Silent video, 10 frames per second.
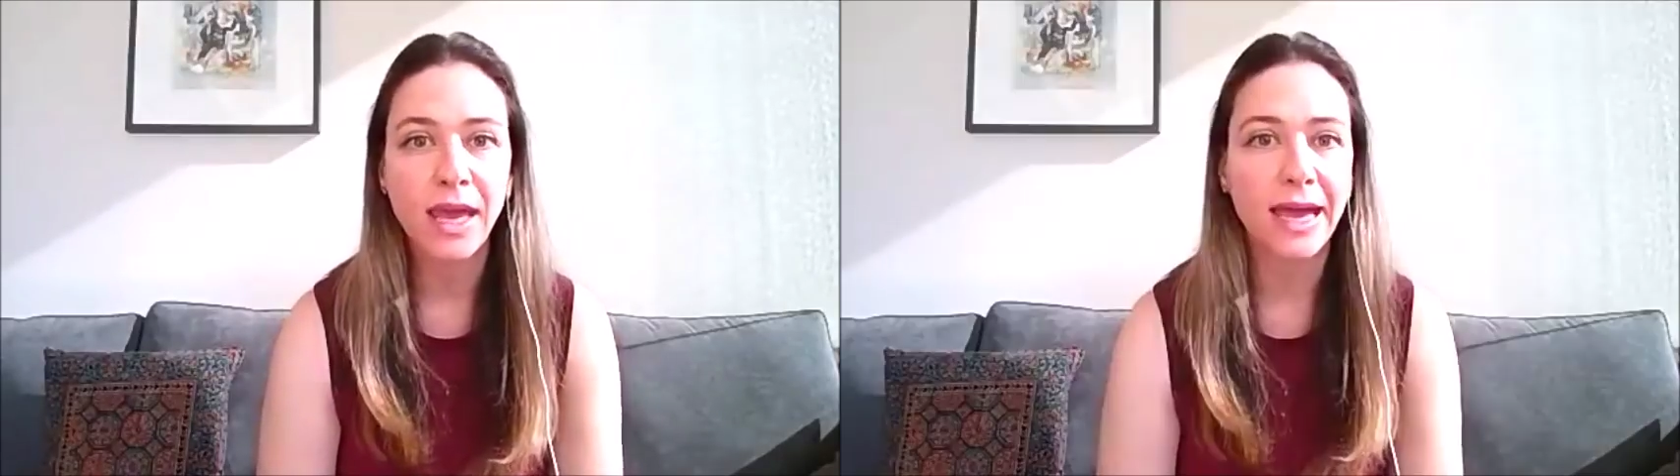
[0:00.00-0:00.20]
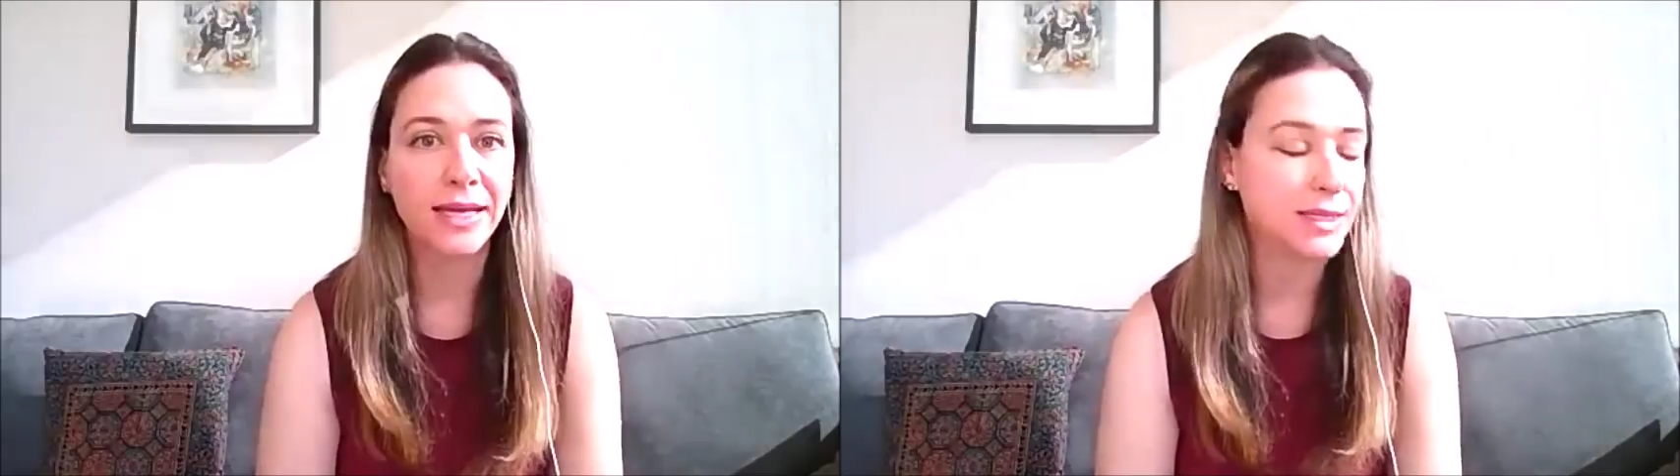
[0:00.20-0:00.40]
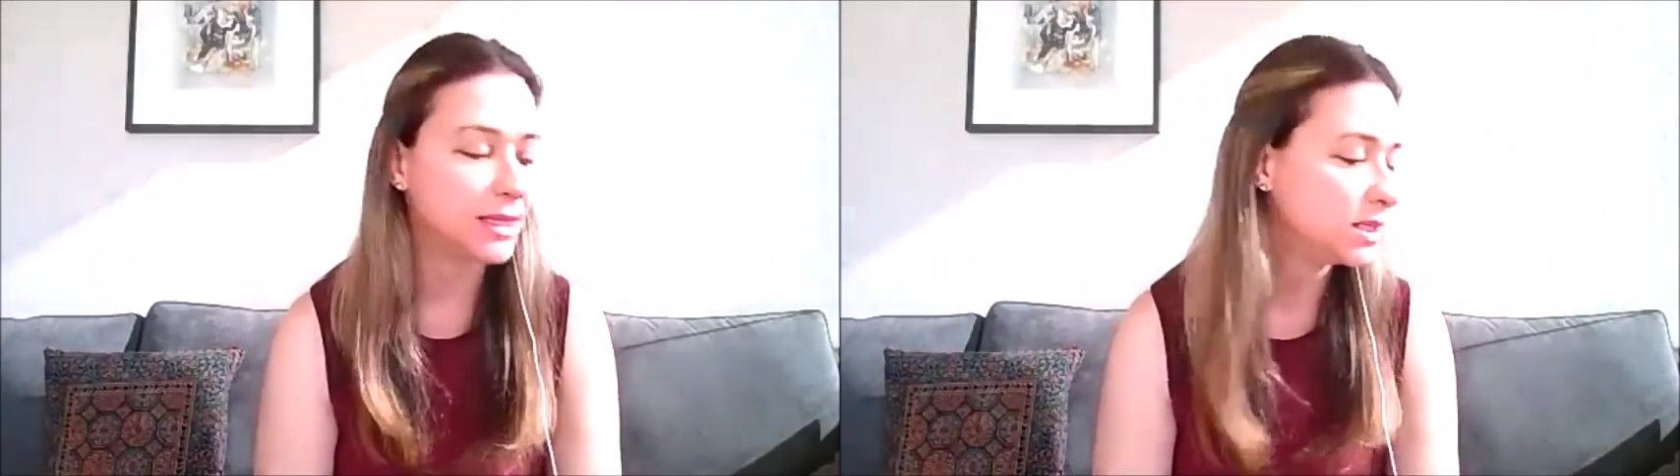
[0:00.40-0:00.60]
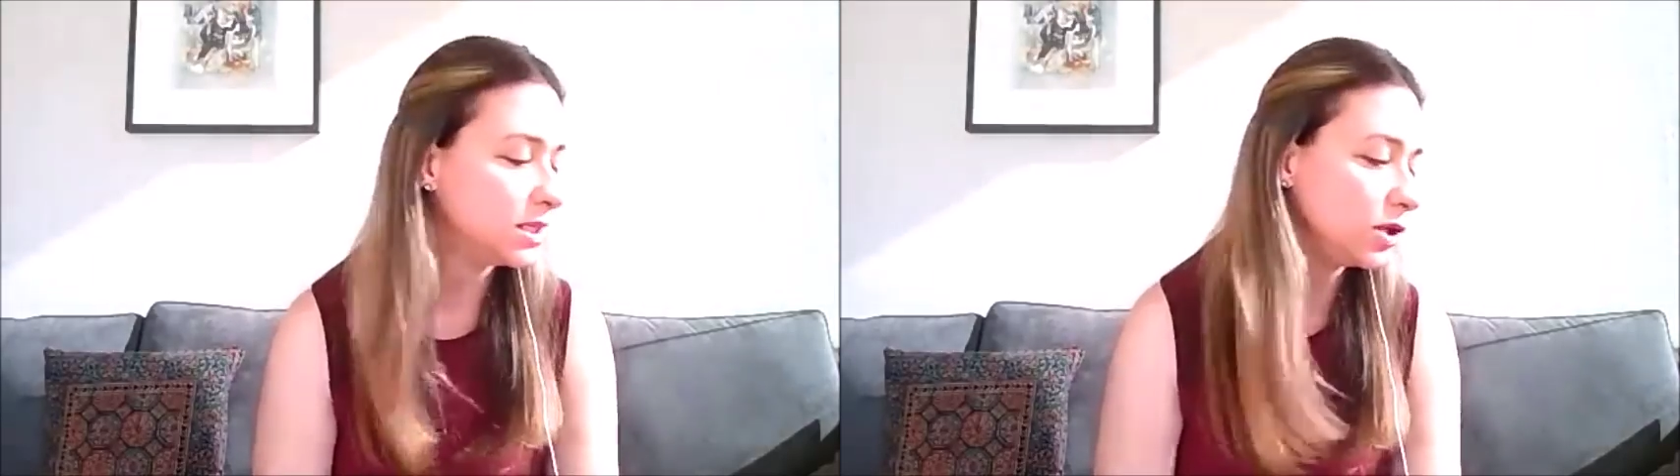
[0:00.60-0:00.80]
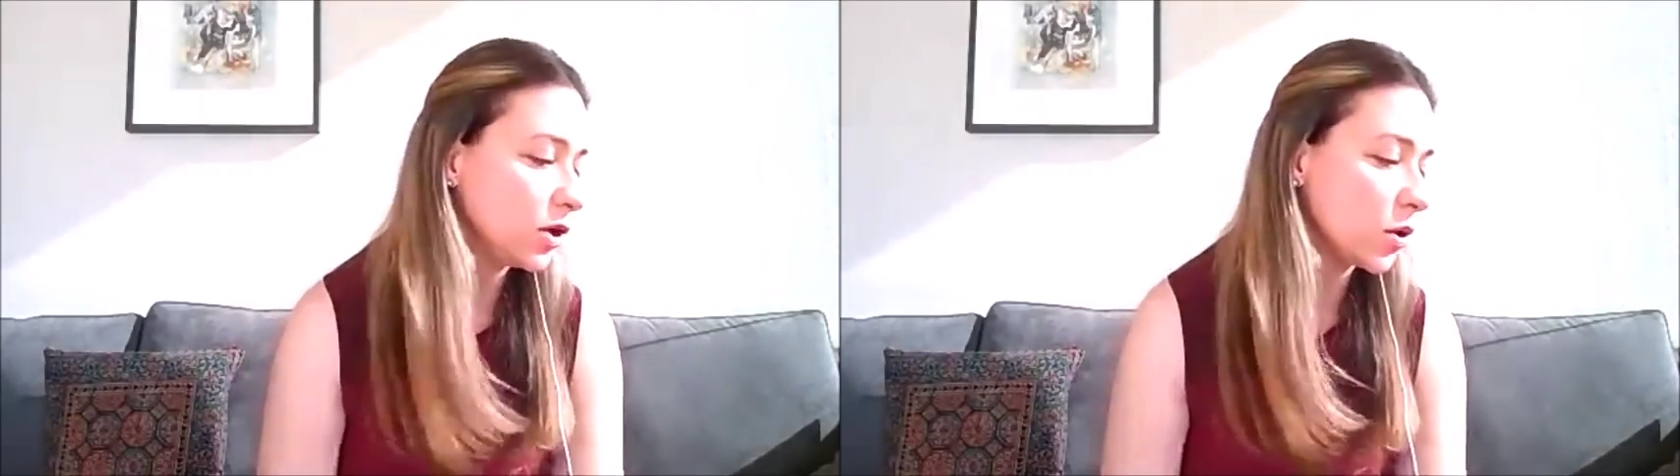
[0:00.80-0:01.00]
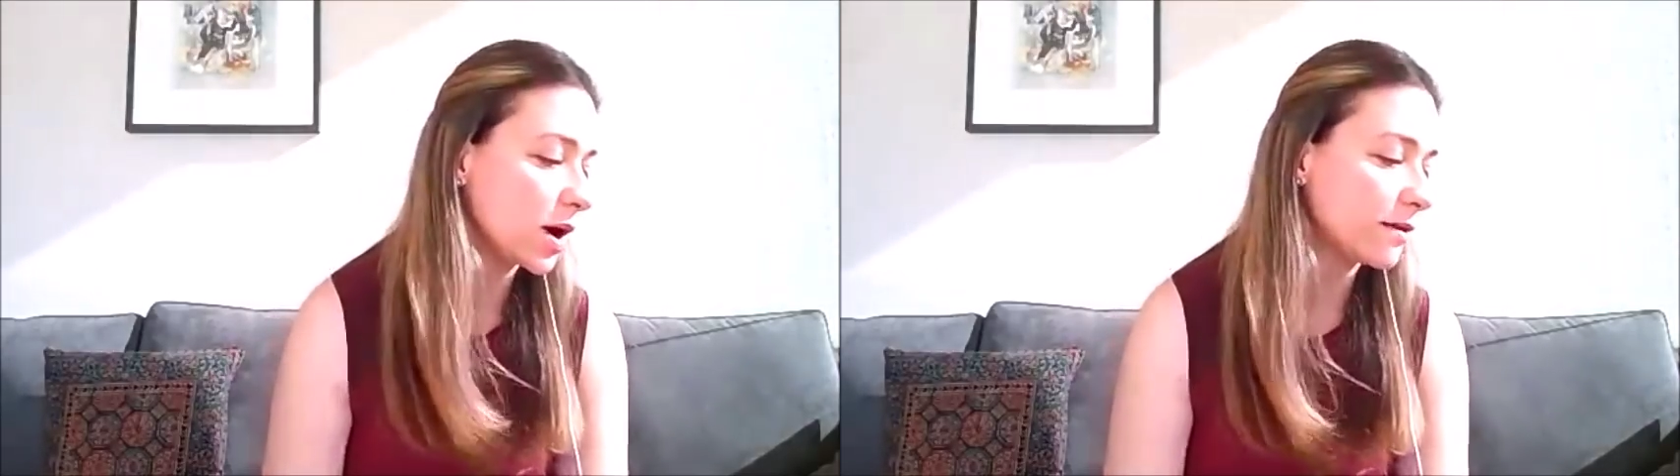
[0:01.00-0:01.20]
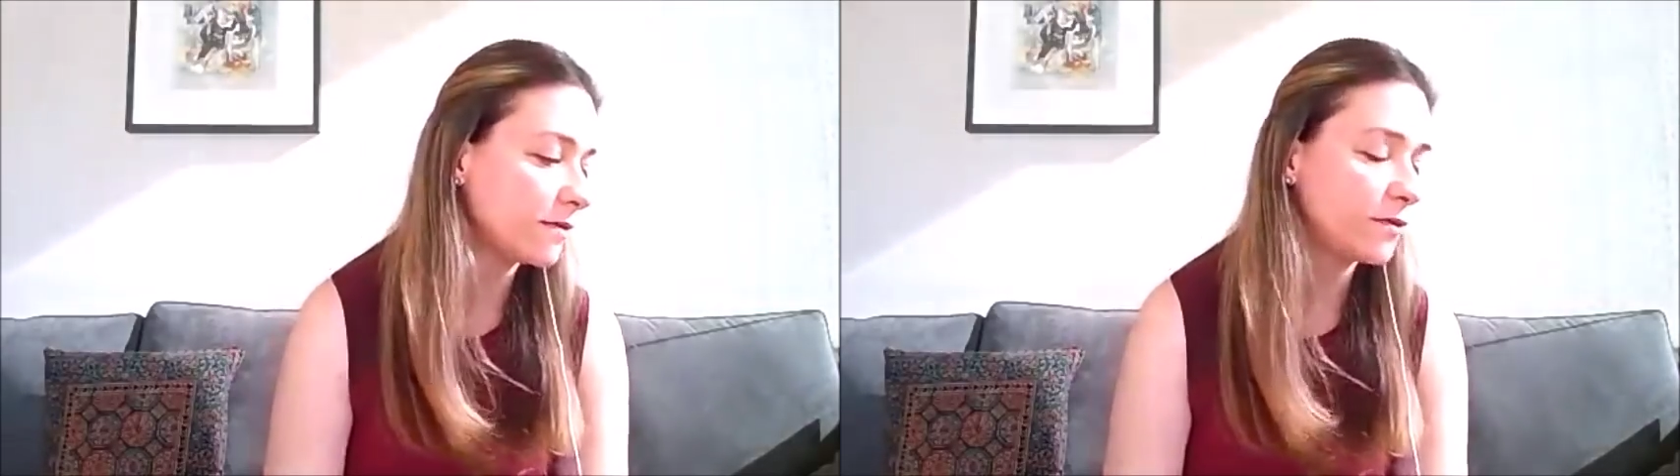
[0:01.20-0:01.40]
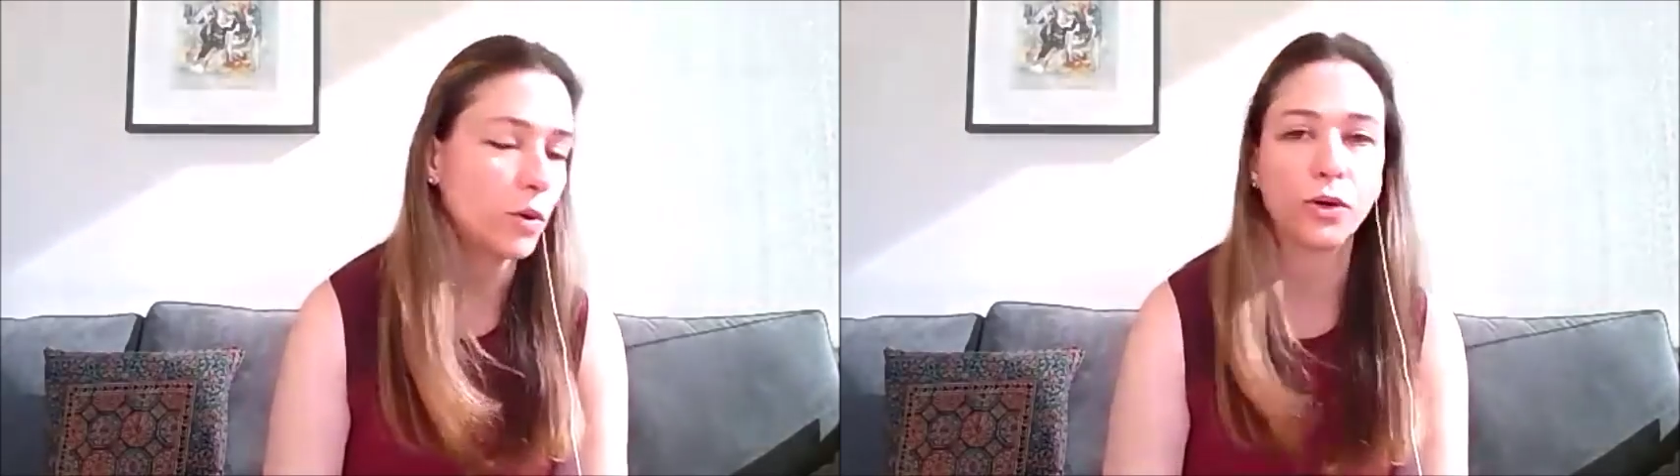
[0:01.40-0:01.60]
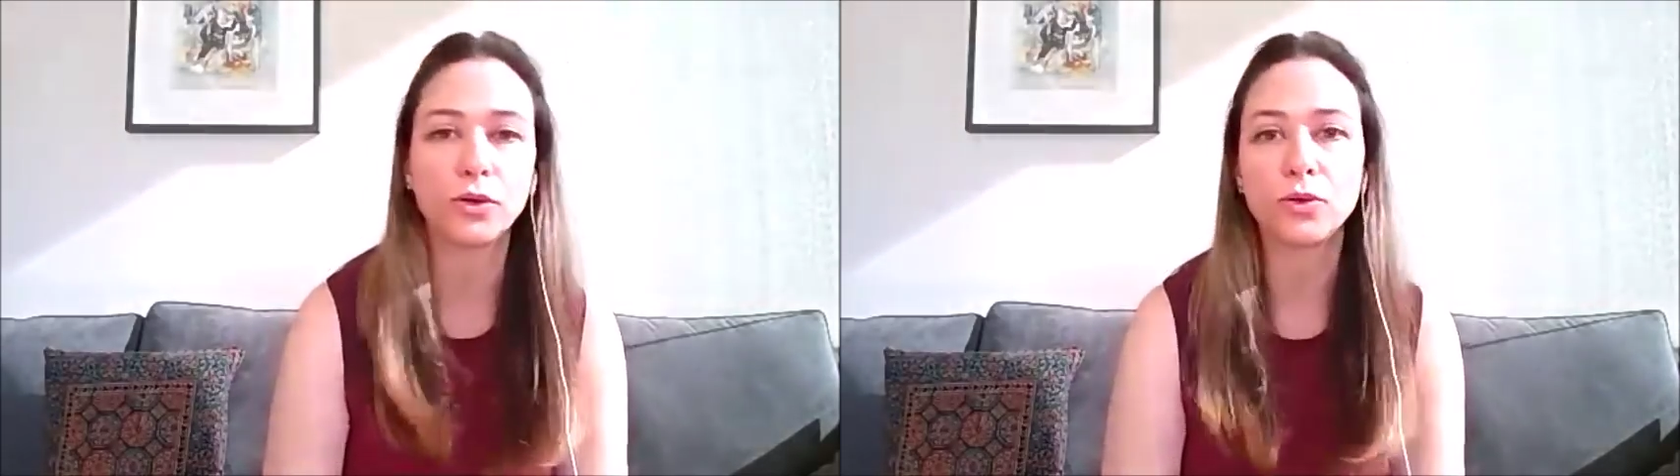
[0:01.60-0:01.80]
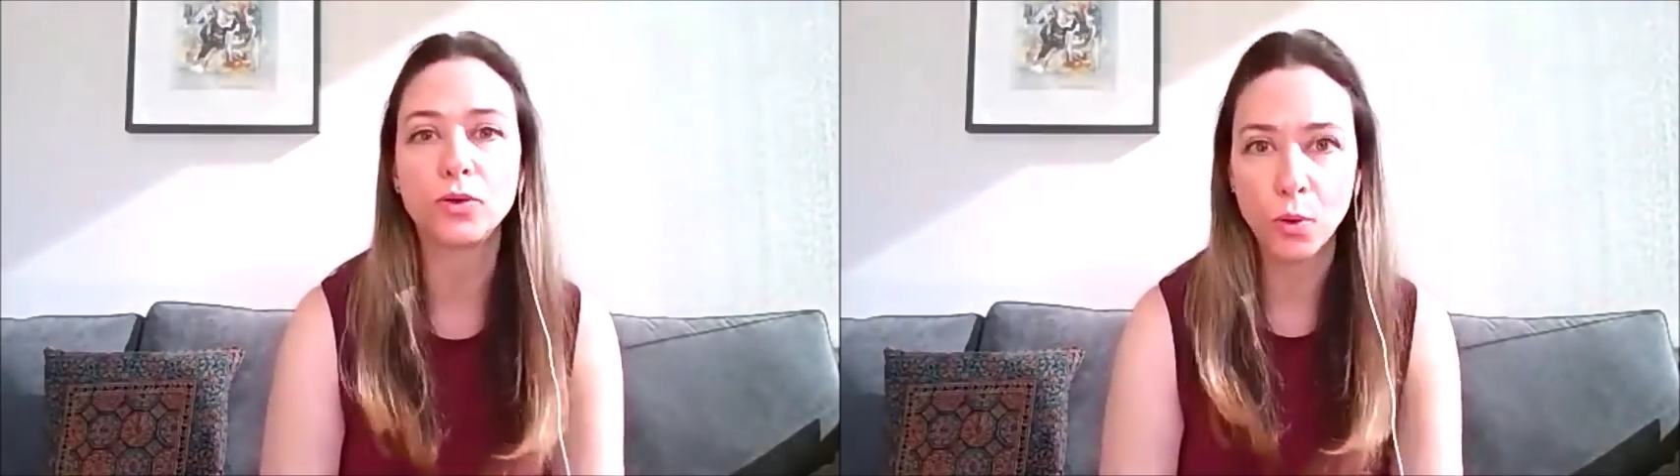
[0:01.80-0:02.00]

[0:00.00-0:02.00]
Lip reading: and teaching yoga for